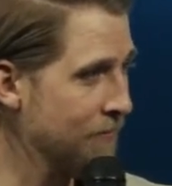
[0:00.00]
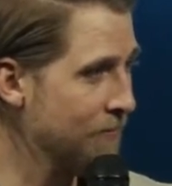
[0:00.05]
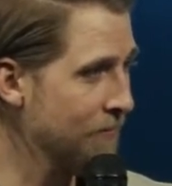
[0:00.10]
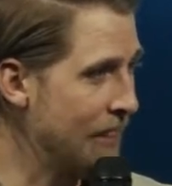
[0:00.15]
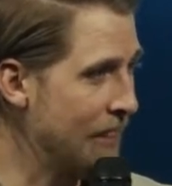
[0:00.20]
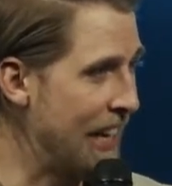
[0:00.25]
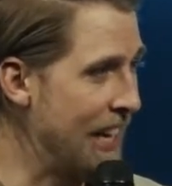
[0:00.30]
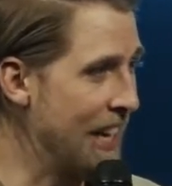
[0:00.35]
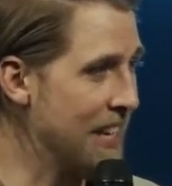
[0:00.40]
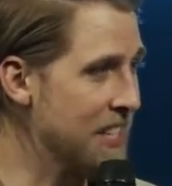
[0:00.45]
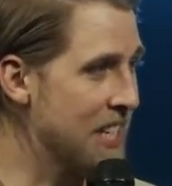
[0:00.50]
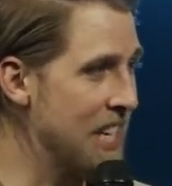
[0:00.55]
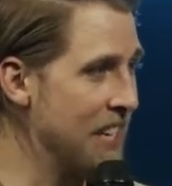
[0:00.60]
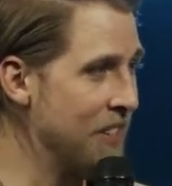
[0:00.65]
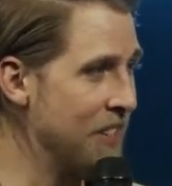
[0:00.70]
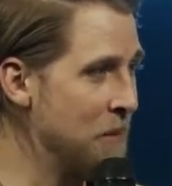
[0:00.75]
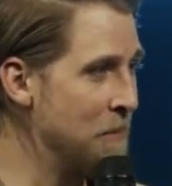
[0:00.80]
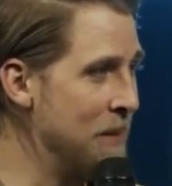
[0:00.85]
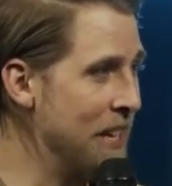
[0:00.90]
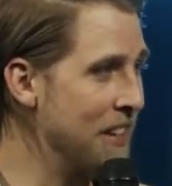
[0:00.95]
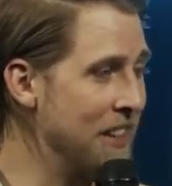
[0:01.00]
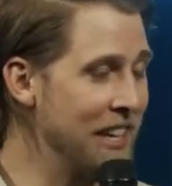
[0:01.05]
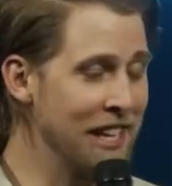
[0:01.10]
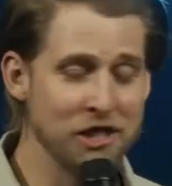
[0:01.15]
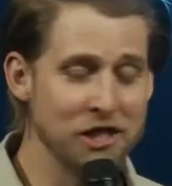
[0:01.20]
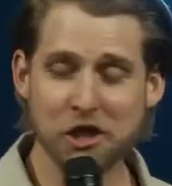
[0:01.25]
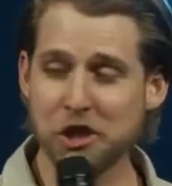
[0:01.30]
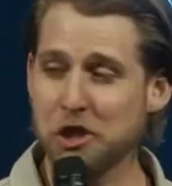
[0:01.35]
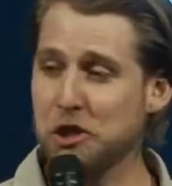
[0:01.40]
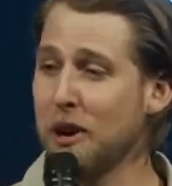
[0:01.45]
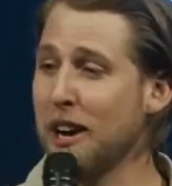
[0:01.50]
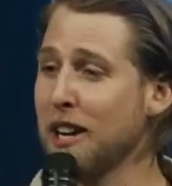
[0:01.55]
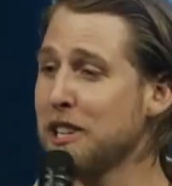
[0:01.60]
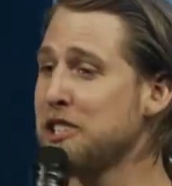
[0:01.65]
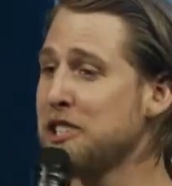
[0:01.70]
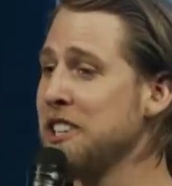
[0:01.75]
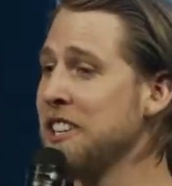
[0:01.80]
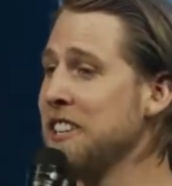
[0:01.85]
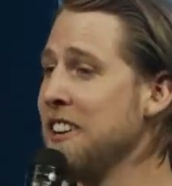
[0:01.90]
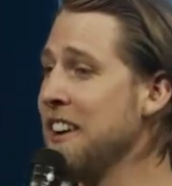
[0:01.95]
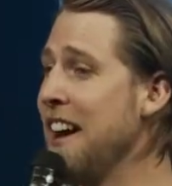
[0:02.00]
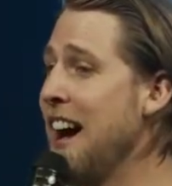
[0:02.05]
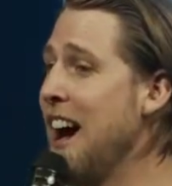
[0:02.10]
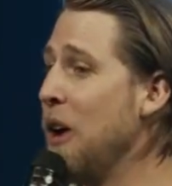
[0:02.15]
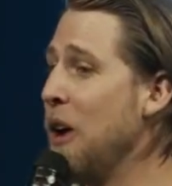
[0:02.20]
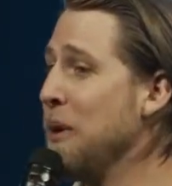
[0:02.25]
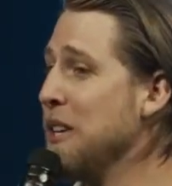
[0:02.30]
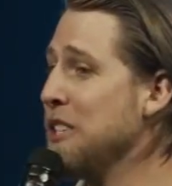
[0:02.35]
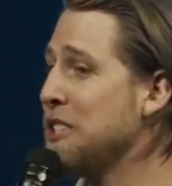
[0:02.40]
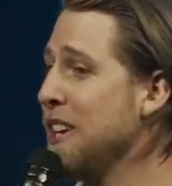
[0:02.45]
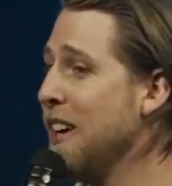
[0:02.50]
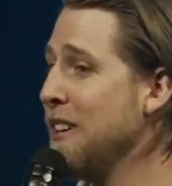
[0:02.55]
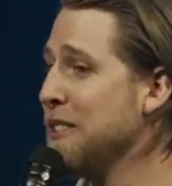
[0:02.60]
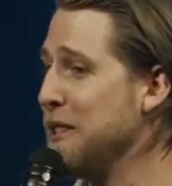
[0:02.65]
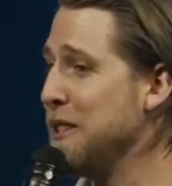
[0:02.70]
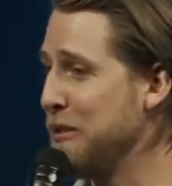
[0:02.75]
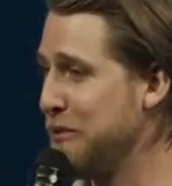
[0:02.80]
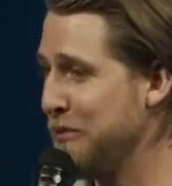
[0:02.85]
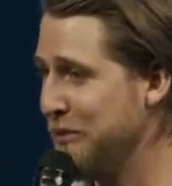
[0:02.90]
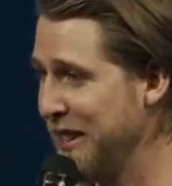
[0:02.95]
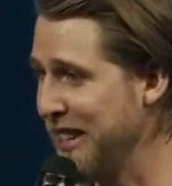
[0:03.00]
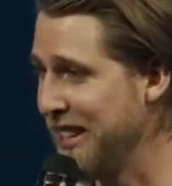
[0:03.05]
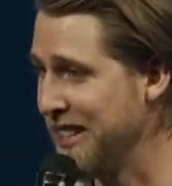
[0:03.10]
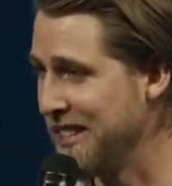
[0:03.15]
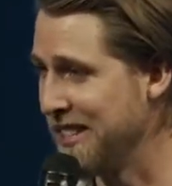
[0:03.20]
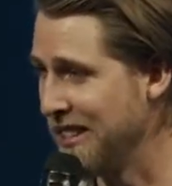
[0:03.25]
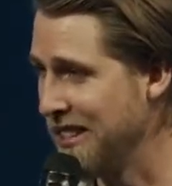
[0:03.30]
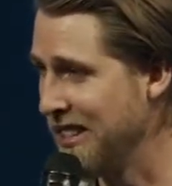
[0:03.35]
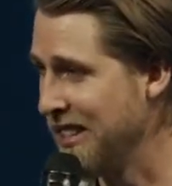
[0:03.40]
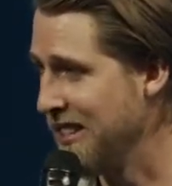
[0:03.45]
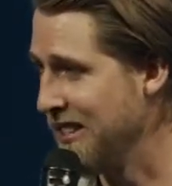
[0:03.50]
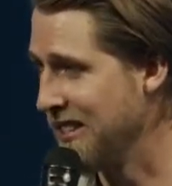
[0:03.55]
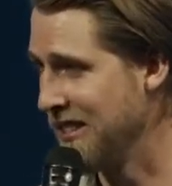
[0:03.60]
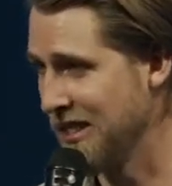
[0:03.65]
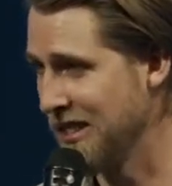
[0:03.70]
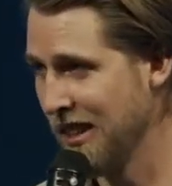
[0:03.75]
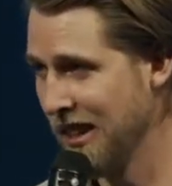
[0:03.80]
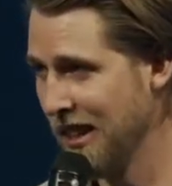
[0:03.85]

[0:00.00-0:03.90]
He has given me the instruction on how we shall defeat these